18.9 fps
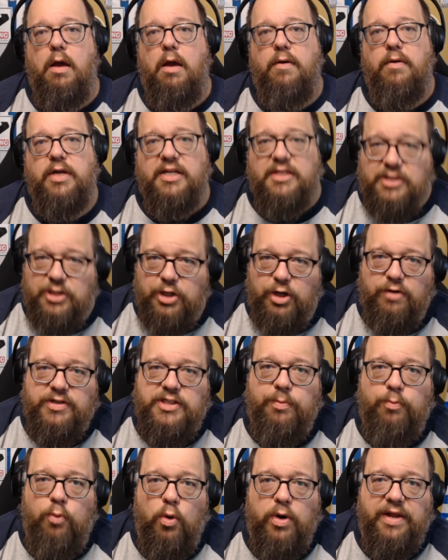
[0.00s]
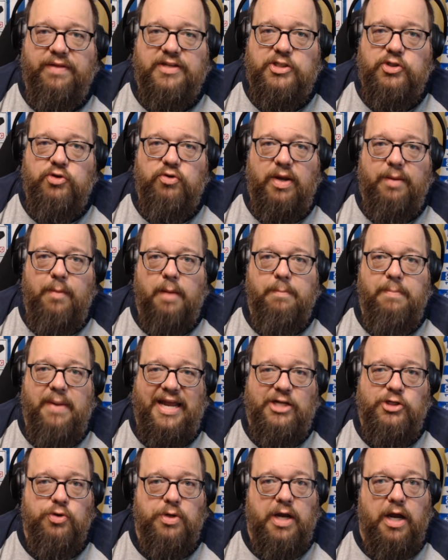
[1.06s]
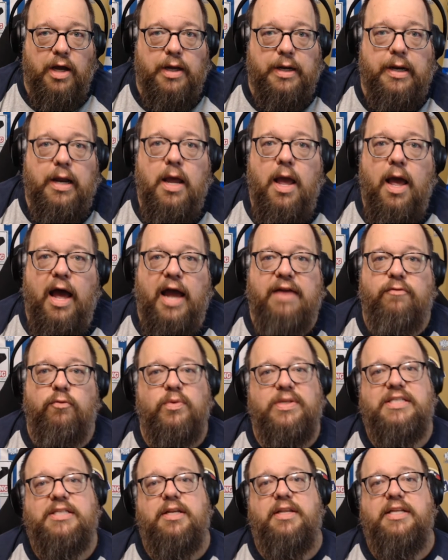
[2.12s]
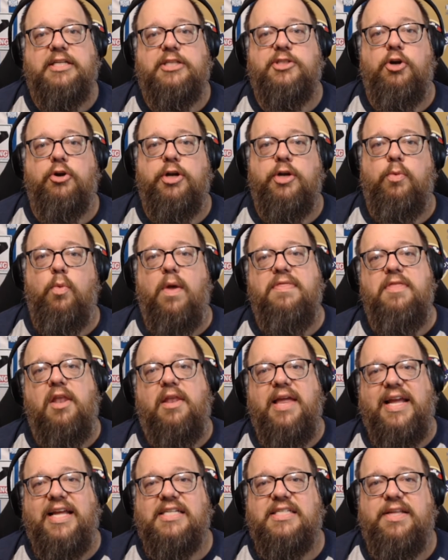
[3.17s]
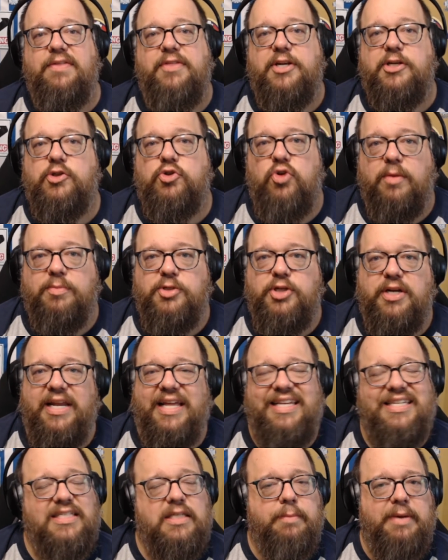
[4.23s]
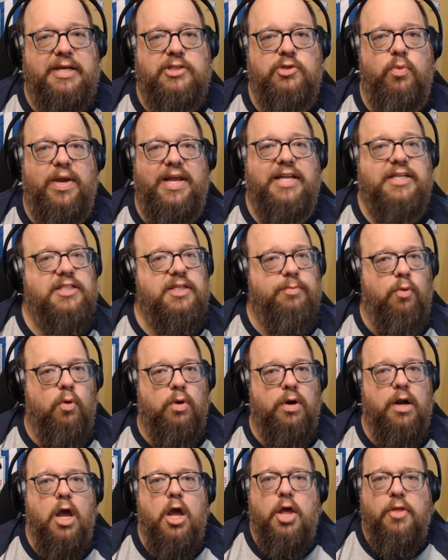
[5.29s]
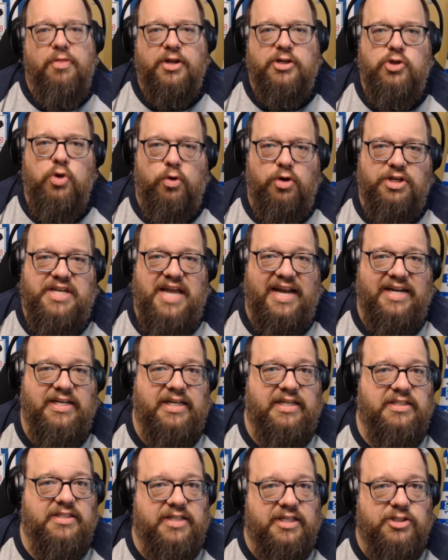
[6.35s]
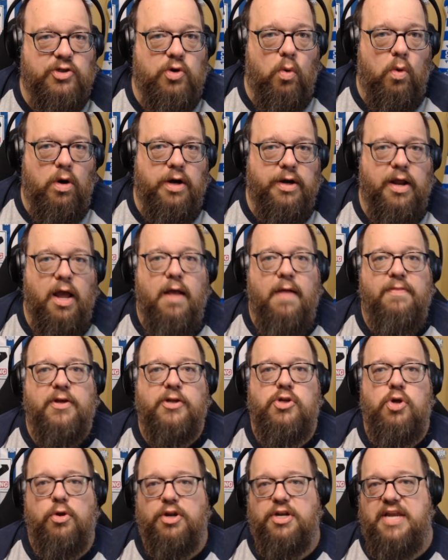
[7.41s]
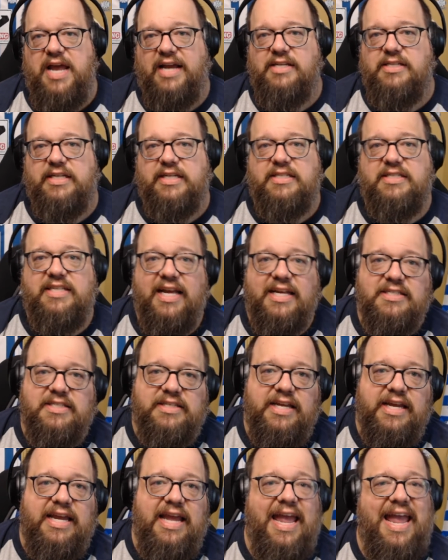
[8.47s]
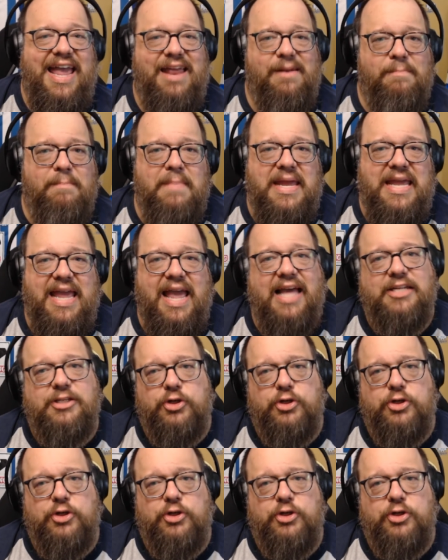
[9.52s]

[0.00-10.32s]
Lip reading: consider supporting the stream on Patreon. I have recently started one. The link is in the description. It is the best way to support the Total Tactics Discord, the Total Tactics testing, and me as a